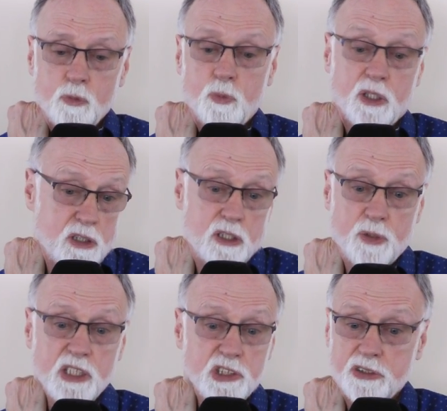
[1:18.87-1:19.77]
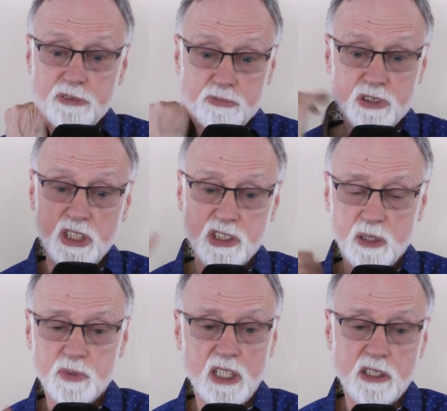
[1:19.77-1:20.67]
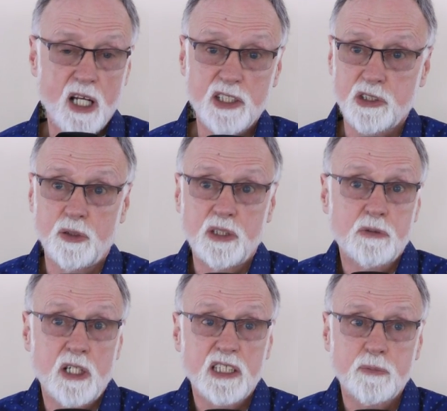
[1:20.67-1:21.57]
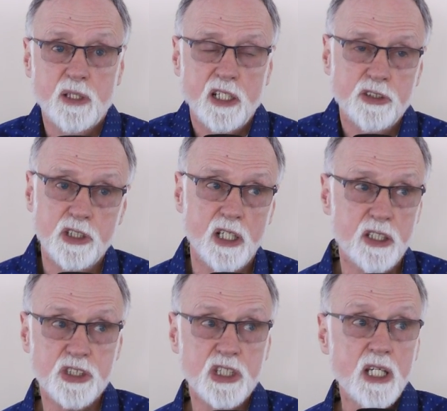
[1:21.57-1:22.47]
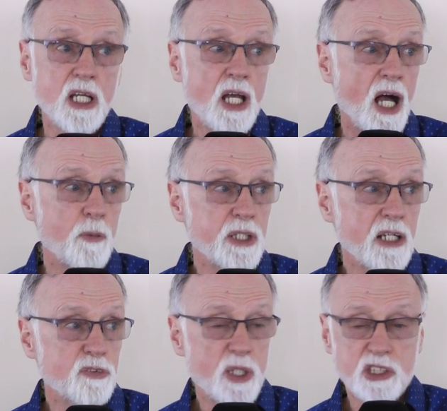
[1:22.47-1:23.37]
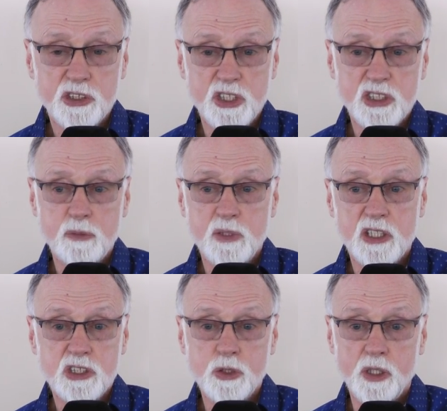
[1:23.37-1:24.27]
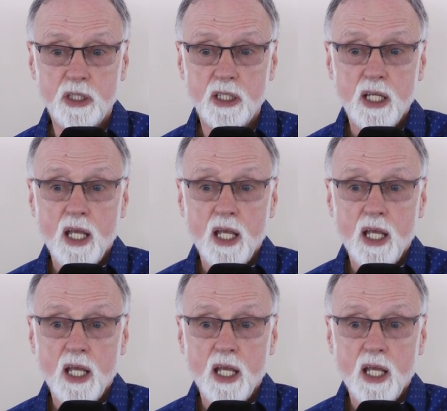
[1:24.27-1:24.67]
what are called Rachel systems that cost only cost about one hundred dollars, uh, when you have a Rachel system in a school,